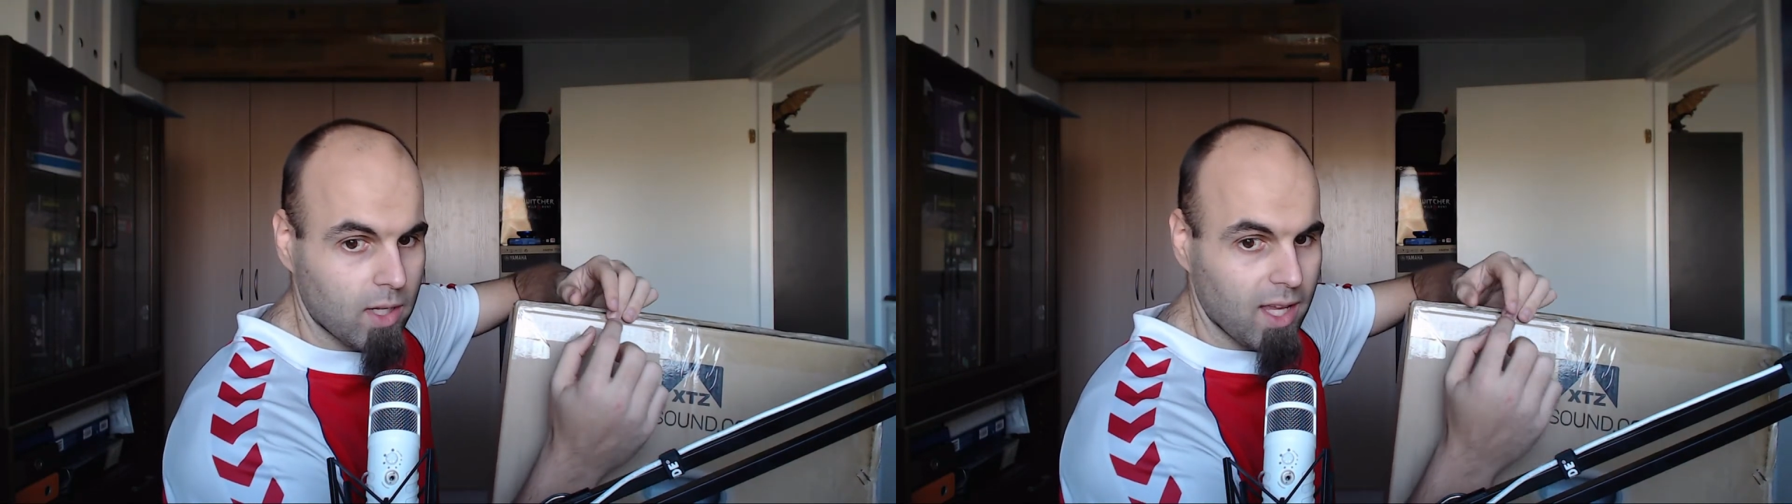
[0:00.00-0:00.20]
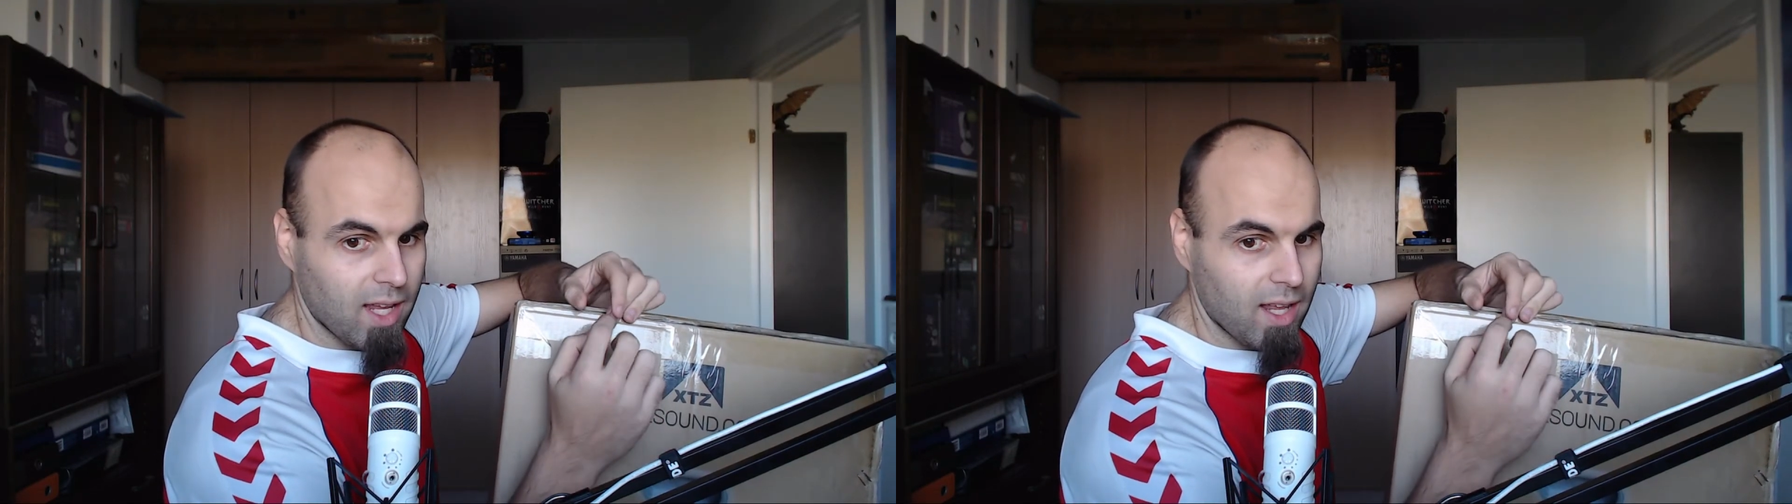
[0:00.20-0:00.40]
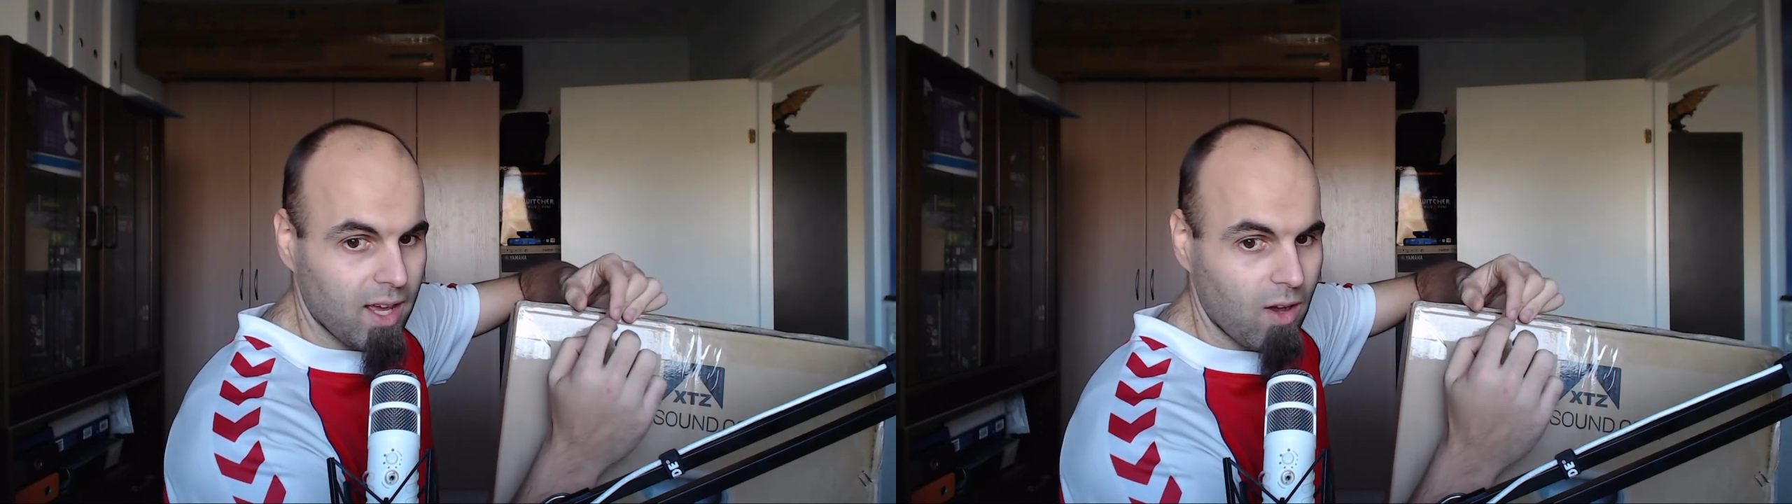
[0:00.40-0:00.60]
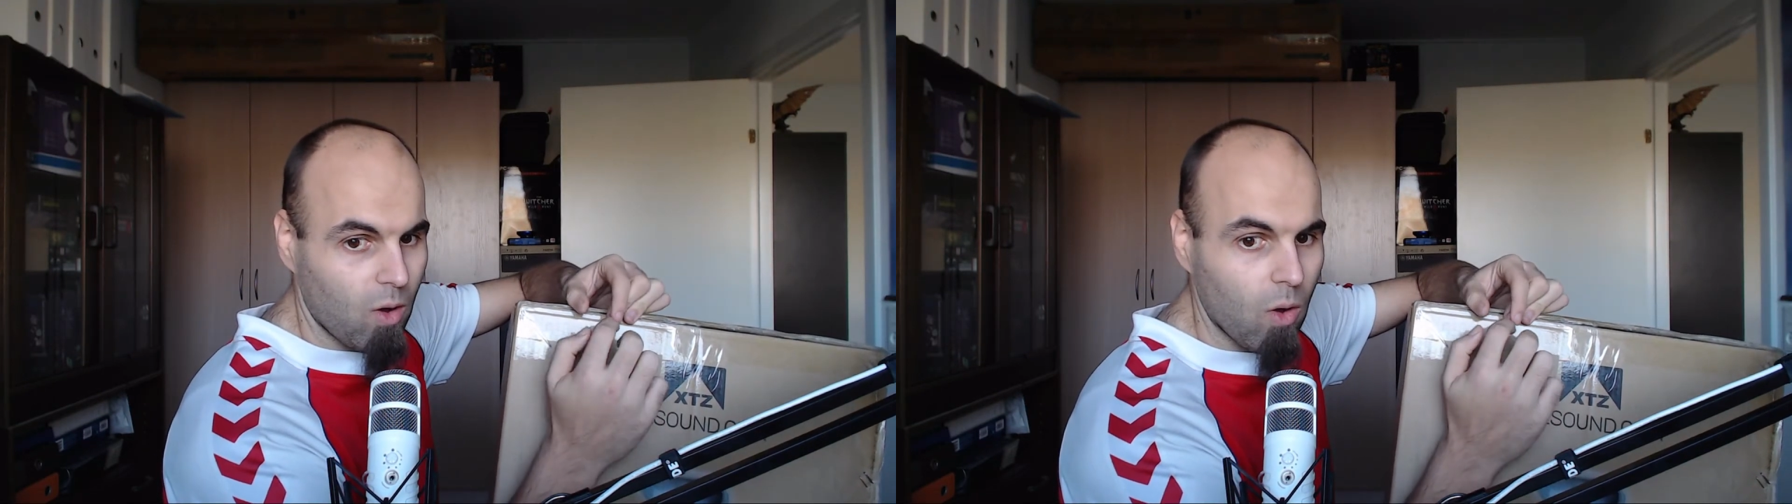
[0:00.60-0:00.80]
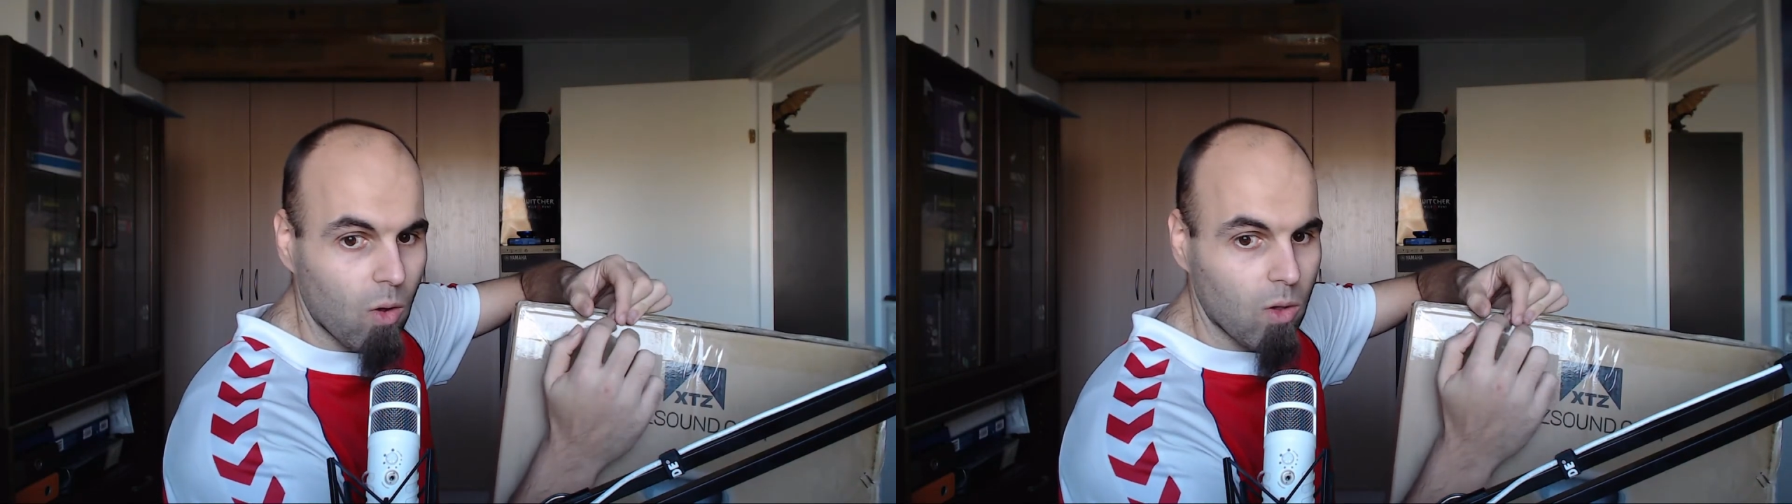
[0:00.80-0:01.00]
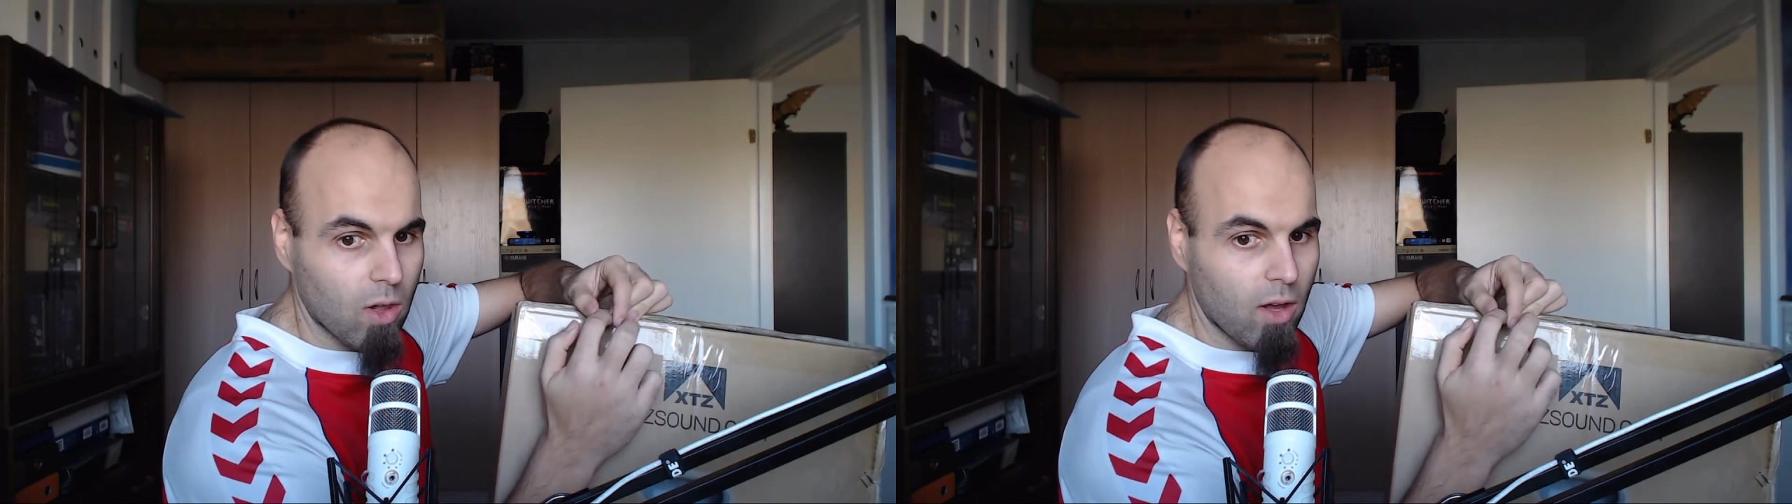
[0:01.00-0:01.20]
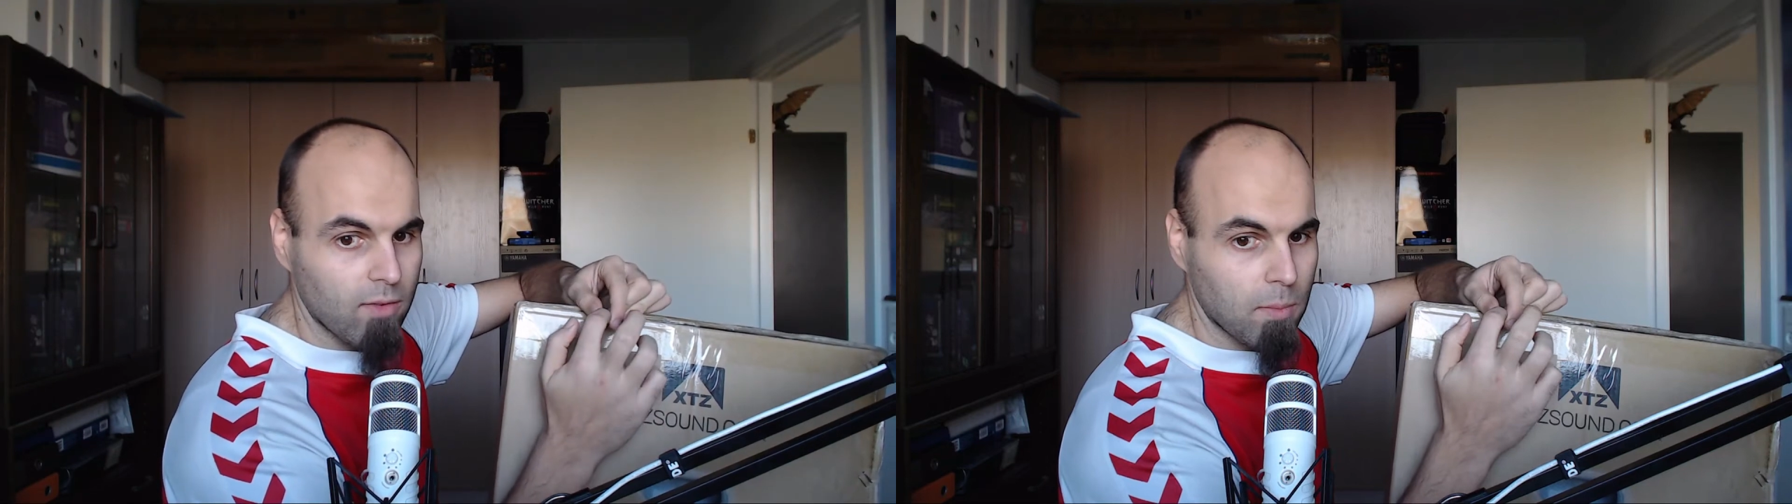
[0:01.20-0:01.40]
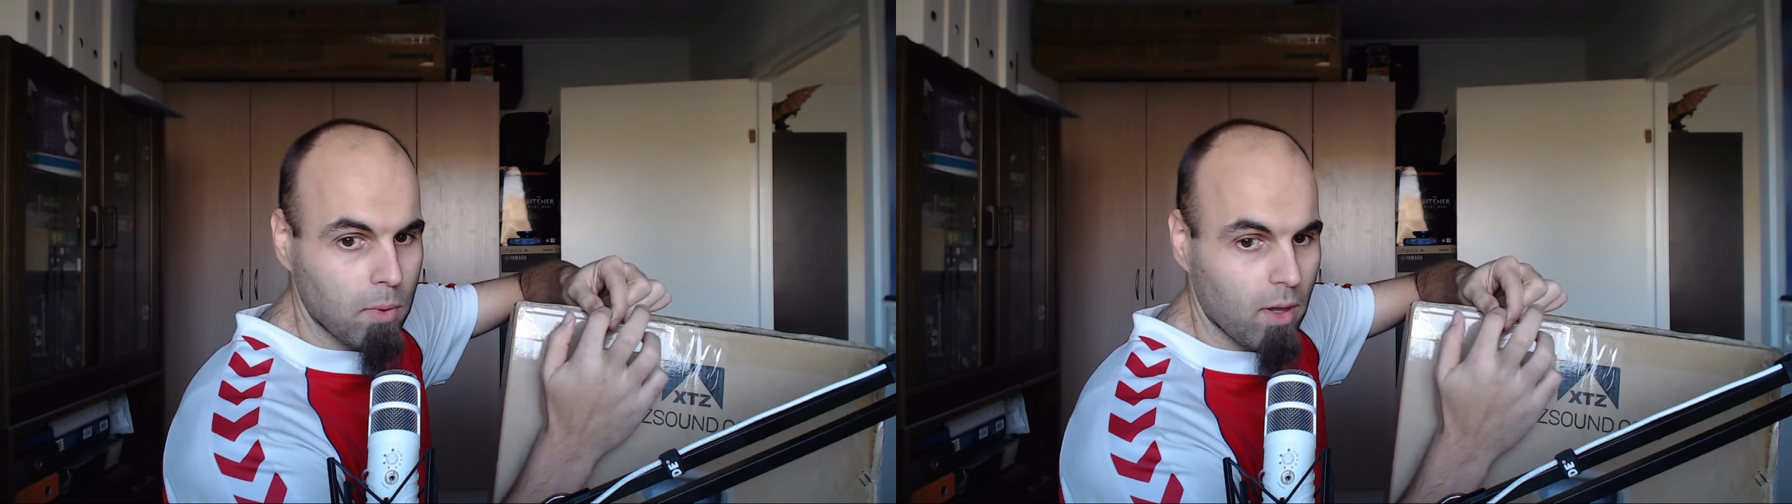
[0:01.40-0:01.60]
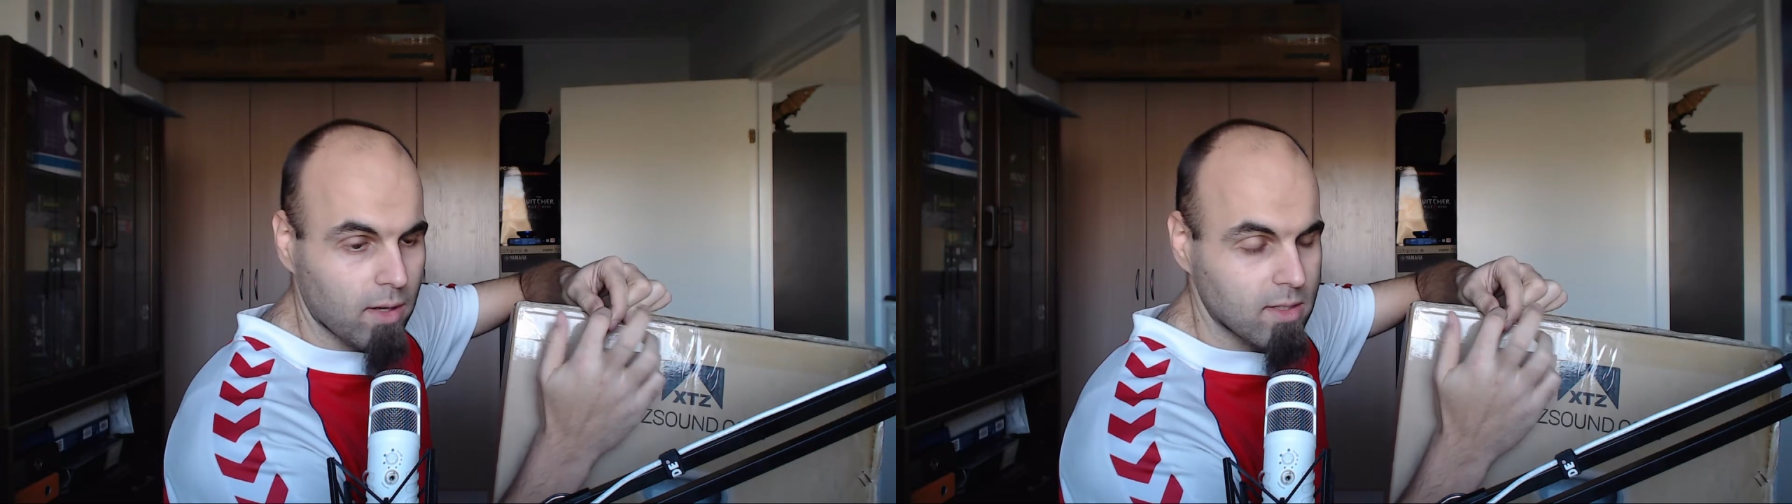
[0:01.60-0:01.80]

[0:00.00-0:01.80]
get a hold of the plug